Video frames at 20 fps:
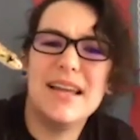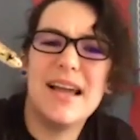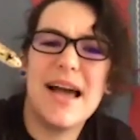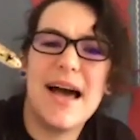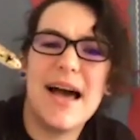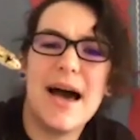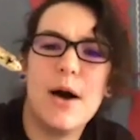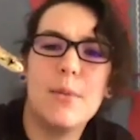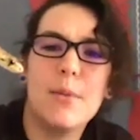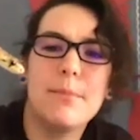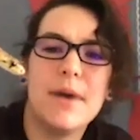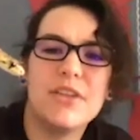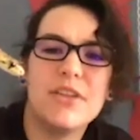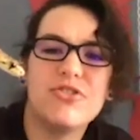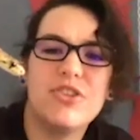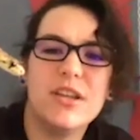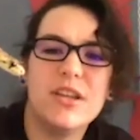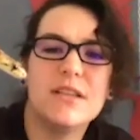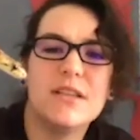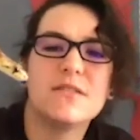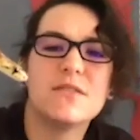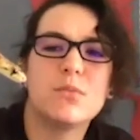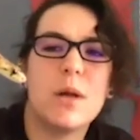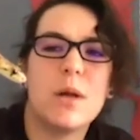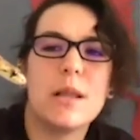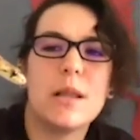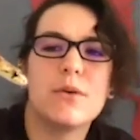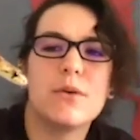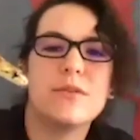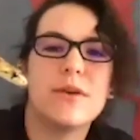how much he can
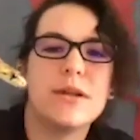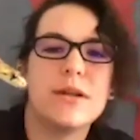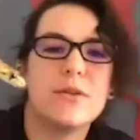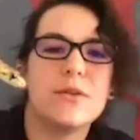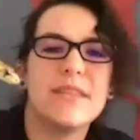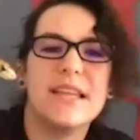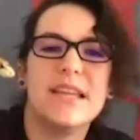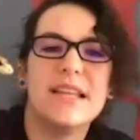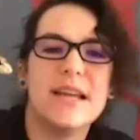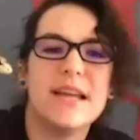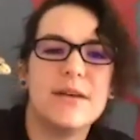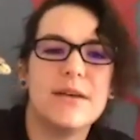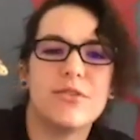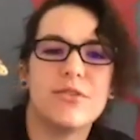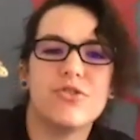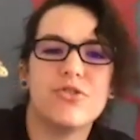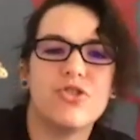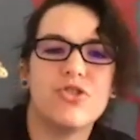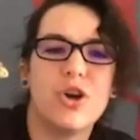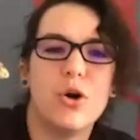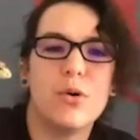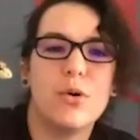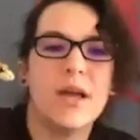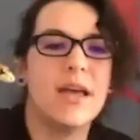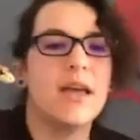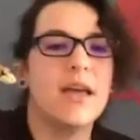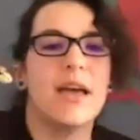swallow, so I don't think he'd ever choke